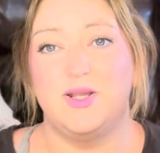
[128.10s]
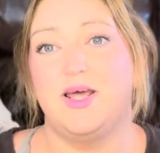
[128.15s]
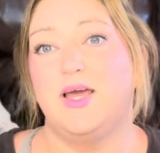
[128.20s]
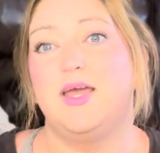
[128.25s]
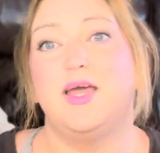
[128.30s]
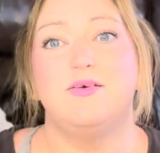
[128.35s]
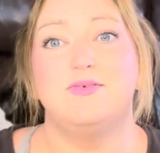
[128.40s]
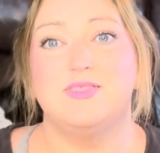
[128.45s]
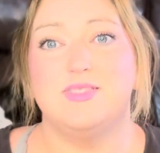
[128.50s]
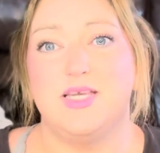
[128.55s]
I
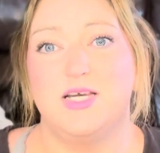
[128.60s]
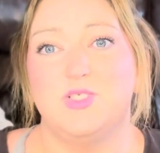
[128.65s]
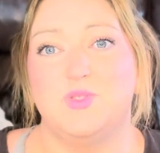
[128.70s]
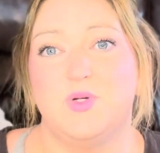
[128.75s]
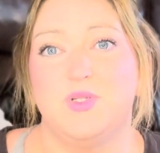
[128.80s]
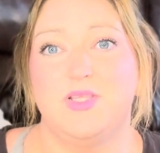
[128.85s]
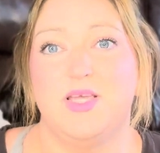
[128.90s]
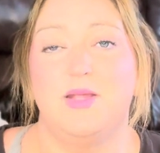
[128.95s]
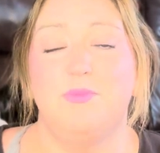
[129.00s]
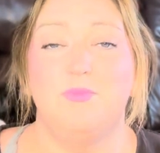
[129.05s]
have
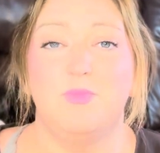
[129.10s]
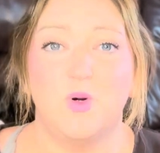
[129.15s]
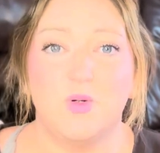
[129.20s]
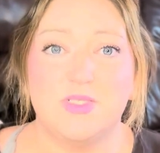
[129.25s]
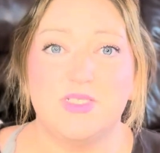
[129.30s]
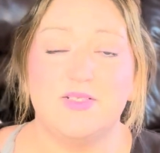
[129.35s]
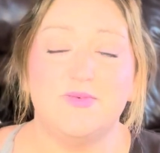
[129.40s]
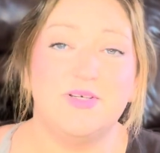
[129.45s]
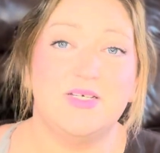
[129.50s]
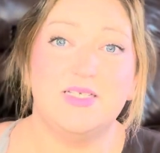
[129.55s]
scheduled and
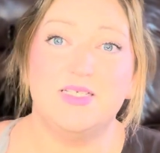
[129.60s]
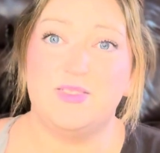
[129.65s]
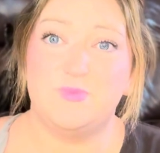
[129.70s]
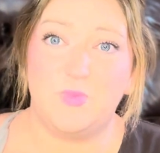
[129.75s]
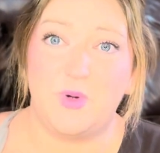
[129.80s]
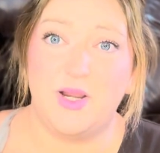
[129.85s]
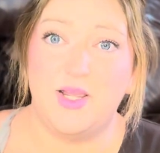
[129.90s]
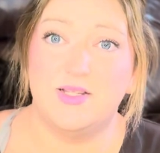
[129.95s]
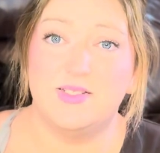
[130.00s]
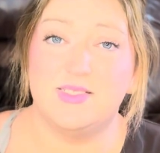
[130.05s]
most of it is
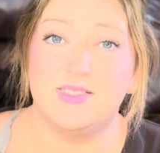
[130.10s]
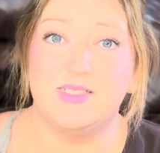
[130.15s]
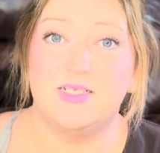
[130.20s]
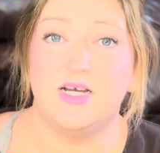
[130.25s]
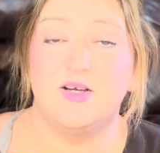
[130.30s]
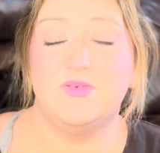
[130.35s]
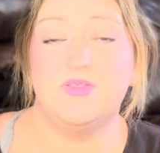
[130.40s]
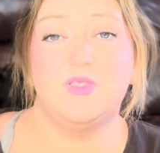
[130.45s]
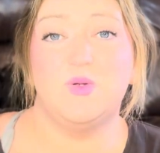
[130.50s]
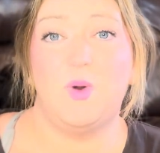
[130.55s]
brand
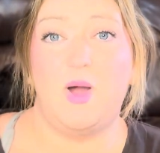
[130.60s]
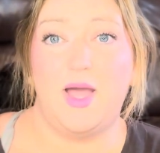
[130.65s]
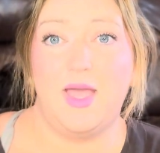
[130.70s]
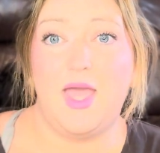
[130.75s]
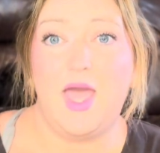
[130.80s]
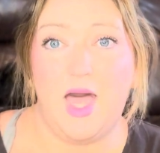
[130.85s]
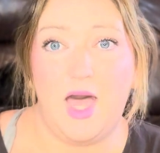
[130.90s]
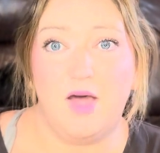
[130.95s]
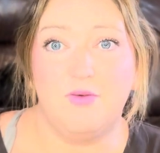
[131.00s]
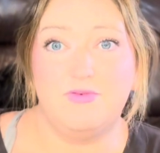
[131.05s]
stuff. So I
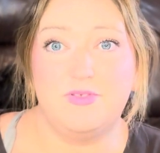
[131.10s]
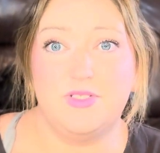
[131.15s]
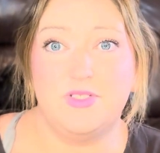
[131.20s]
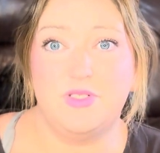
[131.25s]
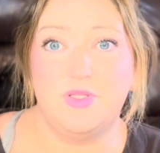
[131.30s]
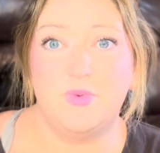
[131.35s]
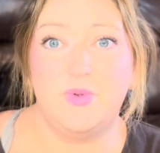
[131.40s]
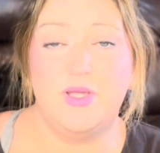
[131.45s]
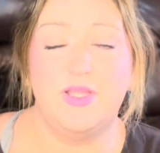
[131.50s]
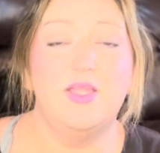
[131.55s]
have to
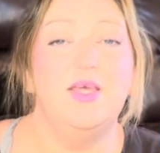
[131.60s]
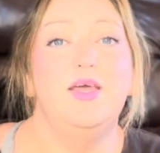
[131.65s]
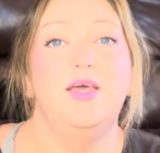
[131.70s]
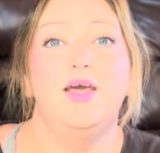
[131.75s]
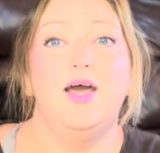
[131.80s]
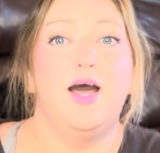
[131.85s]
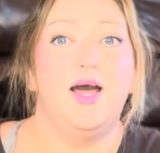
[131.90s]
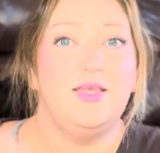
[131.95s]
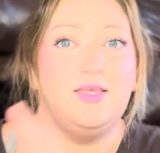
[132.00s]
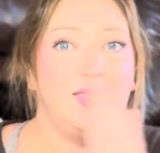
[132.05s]
do it.
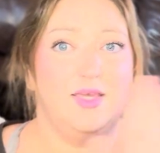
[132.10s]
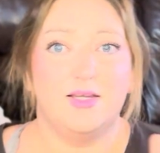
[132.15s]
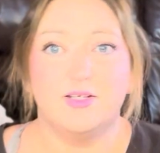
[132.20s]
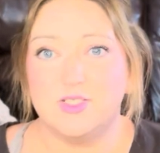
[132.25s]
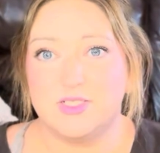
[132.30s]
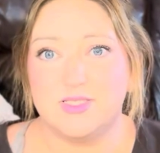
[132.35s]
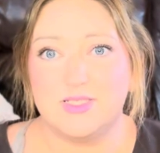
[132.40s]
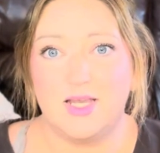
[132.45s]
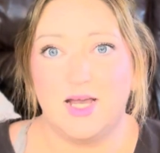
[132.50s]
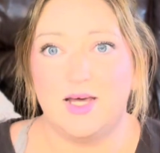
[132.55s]
I can't
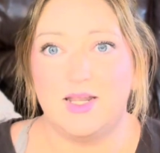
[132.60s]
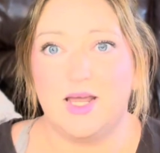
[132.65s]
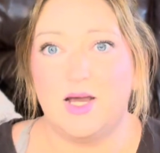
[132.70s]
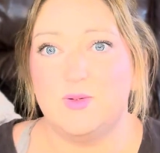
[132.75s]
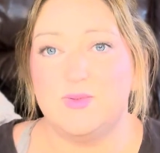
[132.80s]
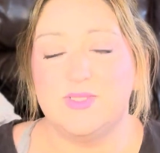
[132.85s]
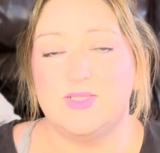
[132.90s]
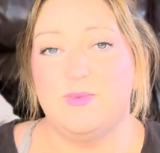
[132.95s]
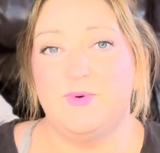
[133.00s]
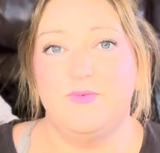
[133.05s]
just cut
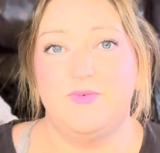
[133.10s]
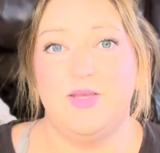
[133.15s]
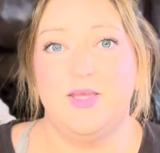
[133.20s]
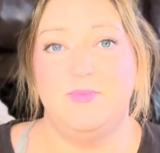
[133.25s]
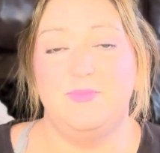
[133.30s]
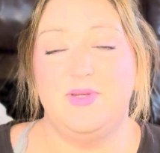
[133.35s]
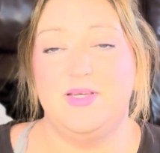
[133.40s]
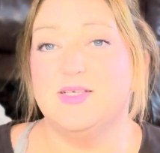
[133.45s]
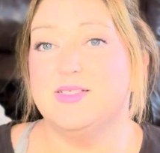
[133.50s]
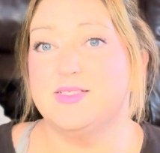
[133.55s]
out some of it
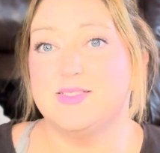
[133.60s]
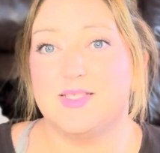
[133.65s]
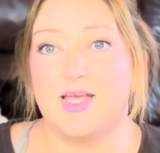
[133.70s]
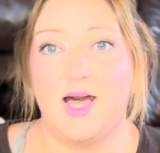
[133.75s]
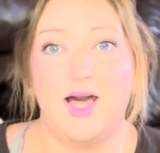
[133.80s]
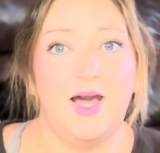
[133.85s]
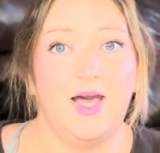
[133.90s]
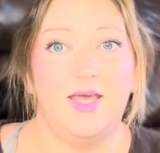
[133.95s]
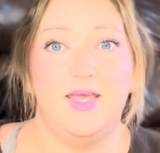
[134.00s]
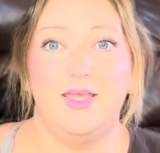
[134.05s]
because
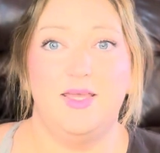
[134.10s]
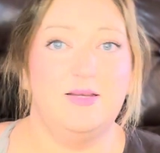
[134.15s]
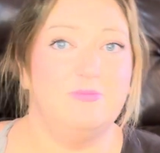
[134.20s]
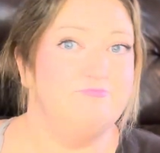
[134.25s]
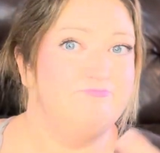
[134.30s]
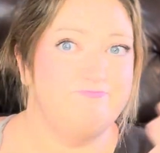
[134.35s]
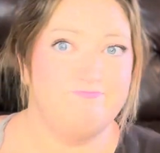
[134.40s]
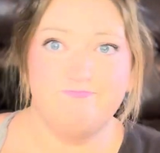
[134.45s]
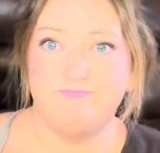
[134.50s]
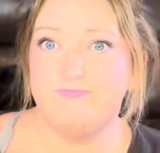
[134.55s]
I
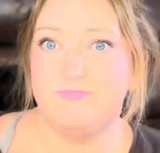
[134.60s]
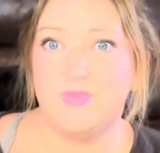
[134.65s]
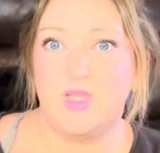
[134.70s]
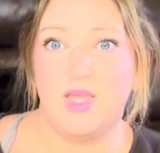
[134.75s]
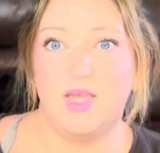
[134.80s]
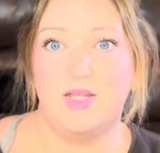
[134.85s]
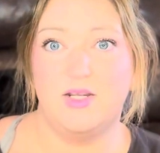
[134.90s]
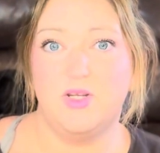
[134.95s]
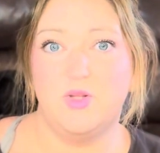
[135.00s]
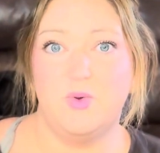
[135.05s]

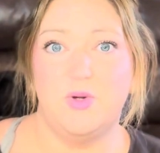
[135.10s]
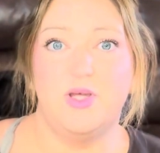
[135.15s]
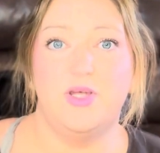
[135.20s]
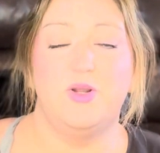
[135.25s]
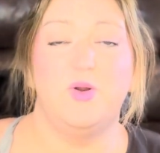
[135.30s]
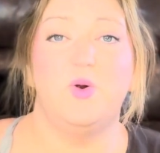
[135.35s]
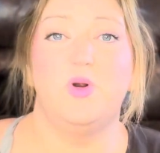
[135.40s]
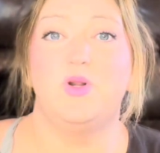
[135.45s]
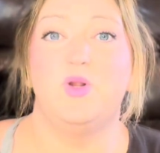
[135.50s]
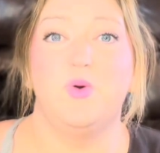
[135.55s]
can't do it
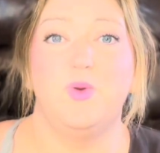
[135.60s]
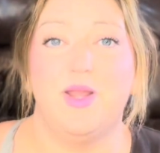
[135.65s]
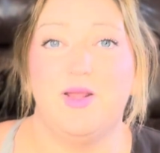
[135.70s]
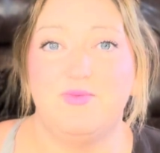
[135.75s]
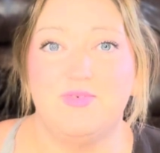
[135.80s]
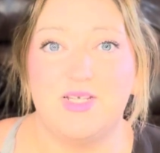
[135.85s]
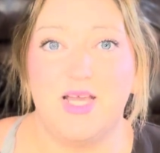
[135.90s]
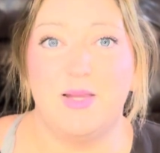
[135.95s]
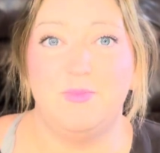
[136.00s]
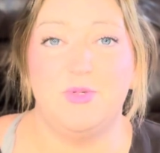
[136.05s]
or don't have
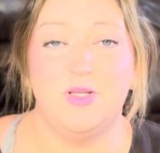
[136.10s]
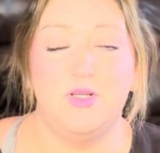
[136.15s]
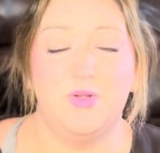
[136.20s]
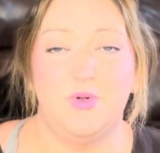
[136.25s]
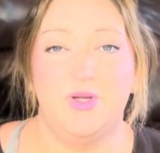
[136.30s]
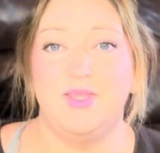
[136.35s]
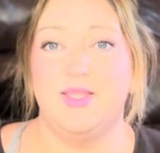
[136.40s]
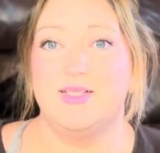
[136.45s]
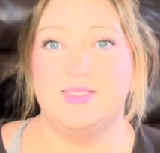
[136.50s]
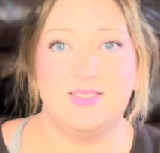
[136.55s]
time to do
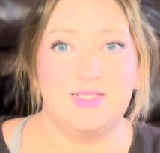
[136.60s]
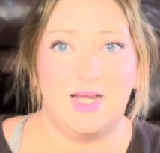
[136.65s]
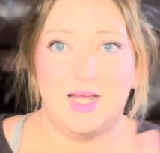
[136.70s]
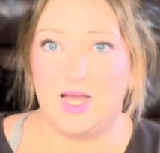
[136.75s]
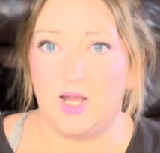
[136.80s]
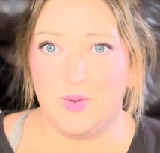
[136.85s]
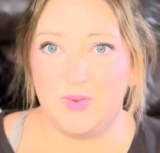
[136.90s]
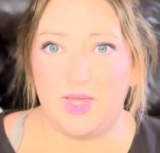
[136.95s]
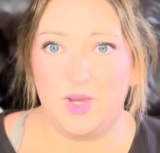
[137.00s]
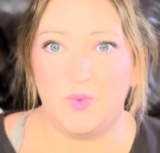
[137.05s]
it. That's not
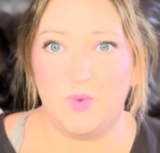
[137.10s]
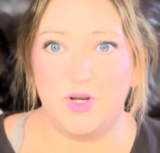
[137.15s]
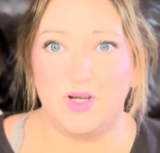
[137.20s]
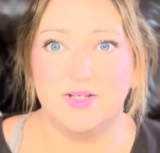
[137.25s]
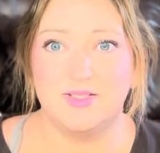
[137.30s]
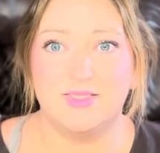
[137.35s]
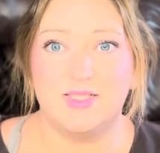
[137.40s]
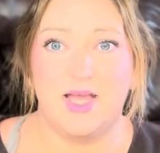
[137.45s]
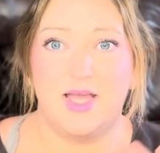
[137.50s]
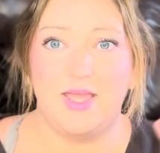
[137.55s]
how that
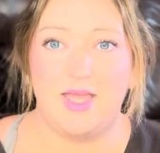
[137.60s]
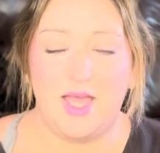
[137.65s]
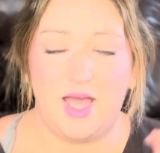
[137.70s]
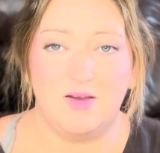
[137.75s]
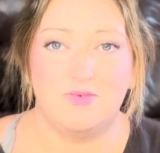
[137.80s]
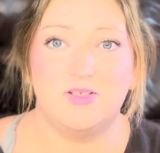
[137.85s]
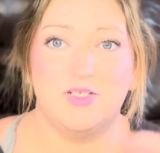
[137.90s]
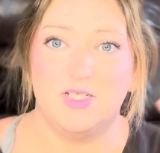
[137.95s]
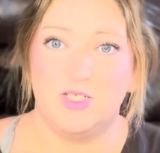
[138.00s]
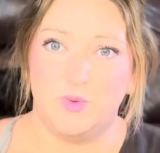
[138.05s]
works. I
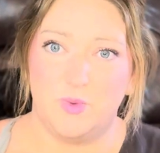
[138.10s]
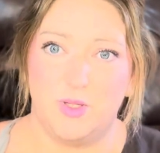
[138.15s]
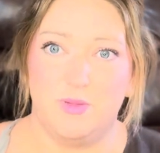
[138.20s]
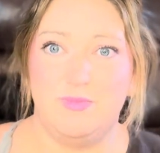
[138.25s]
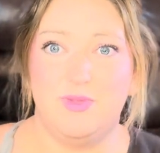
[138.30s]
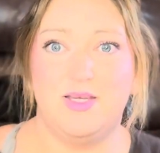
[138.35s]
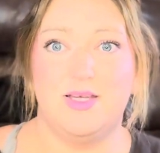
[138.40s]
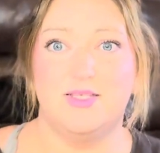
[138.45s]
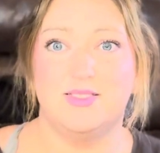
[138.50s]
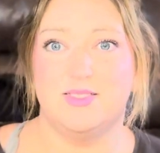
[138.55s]
have to do it
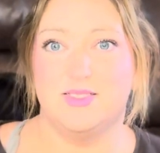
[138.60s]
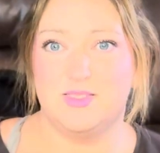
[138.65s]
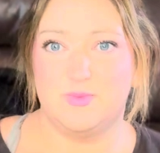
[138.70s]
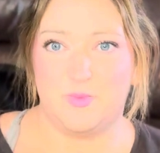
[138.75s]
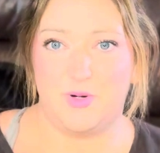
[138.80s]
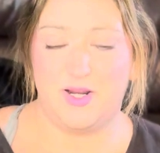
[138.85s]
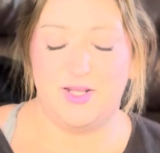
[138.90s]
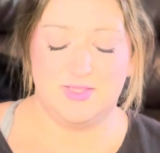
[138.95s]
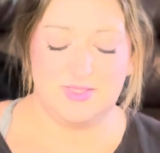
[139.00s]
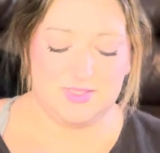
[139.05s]
because it's
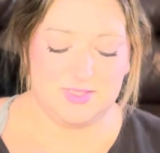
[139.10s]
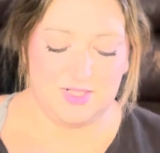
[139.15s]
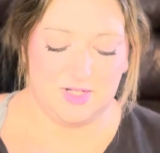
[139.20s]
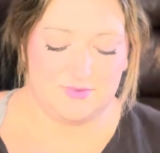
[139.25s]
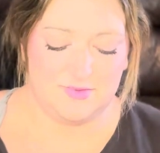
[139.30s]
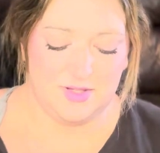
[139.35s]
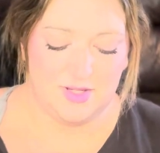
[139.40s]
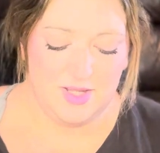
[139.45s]
brand stuff.